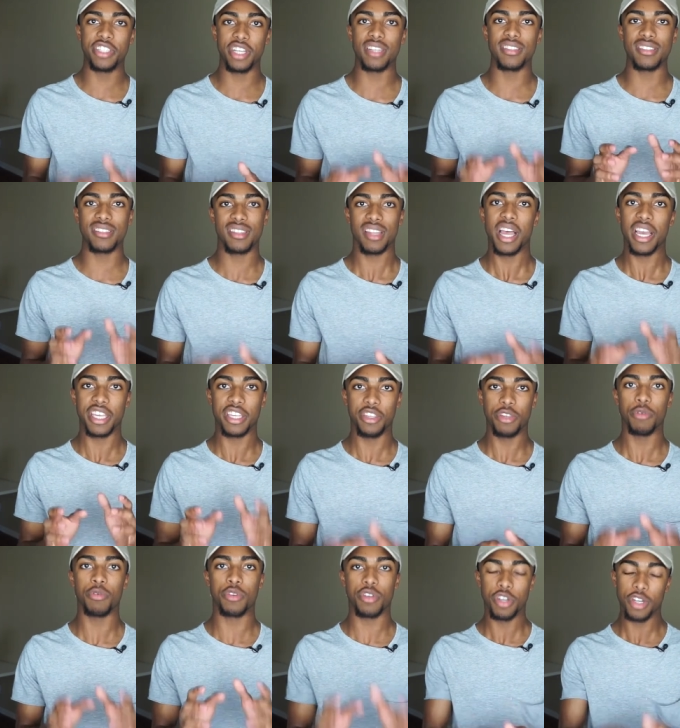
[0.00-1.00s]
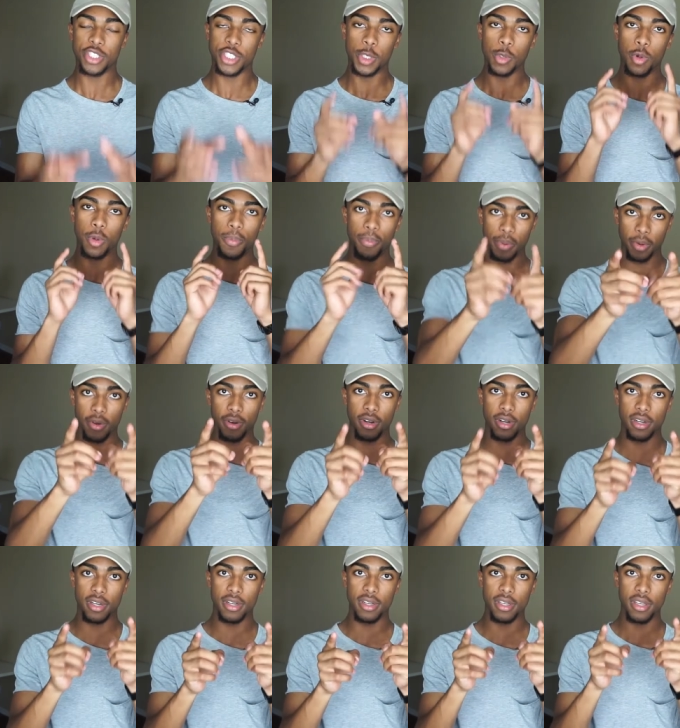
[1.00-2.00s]
just like you could. You were
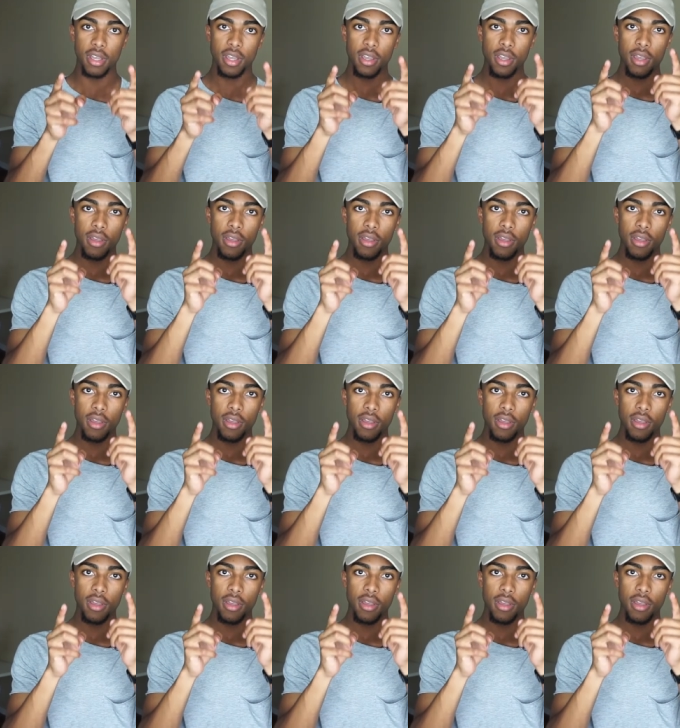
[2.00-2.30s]
born